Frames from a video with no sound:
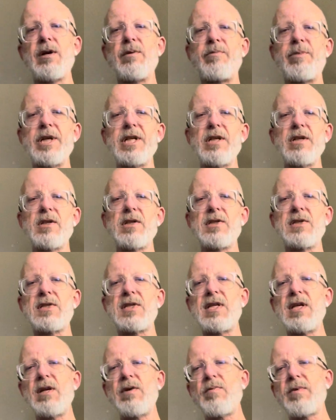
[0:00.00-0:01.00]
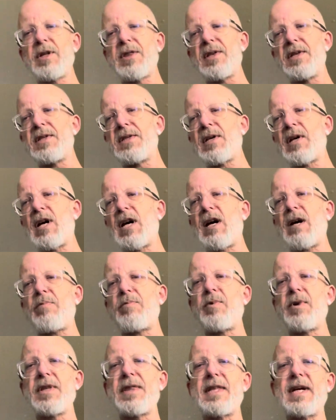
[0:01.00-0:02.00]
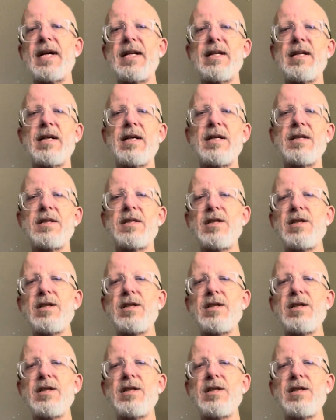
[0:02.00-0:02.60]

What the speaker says: But you can see with a top what that does,